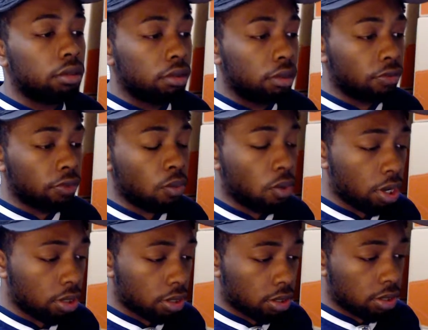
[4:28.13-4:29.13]
If you
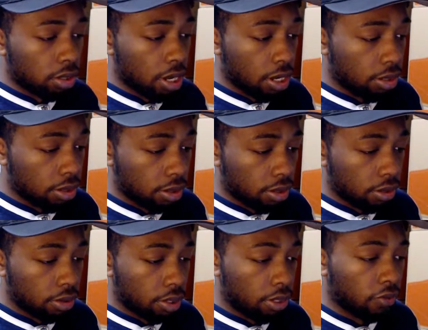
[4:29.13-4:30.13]
want success,
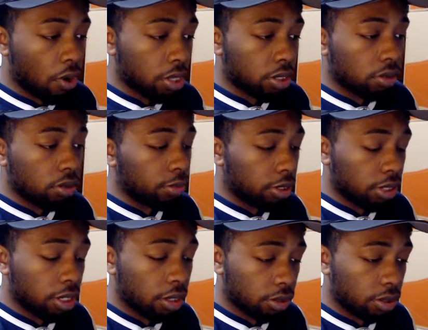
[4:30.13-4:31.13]
as far as Sony
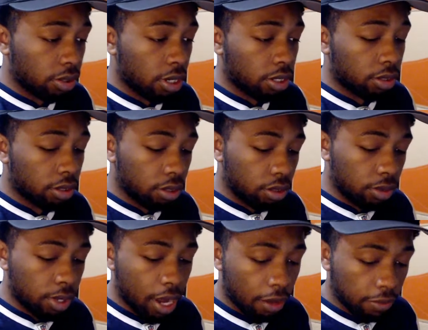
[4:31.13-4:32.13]
Michel's success,
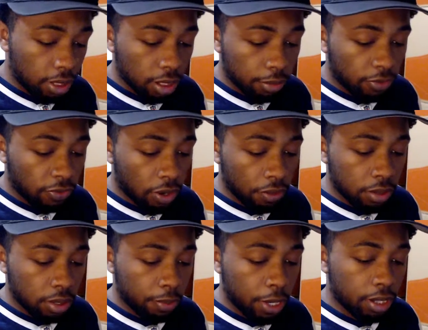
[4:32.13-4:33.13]
you have to get him involved
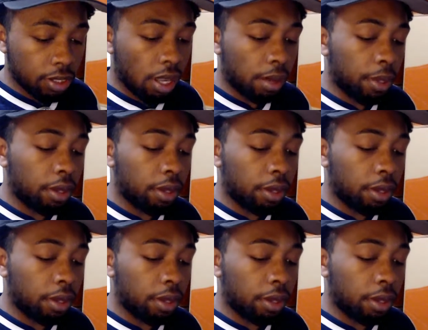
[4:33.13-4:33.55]
into the passing game.